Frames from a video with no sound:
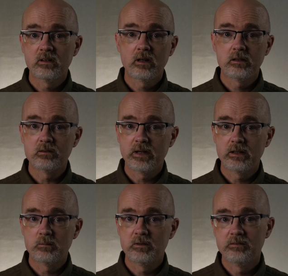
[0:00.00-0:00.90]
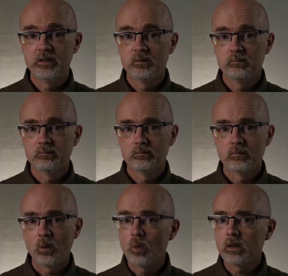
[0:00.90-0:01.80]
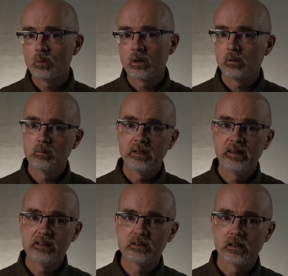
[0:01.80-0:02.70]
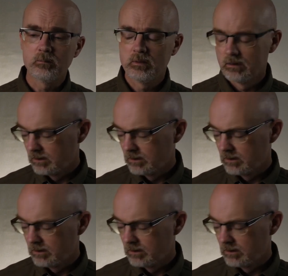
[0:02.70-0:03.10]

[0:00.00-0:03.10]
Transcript: another random review. Wonder what it'll be this time.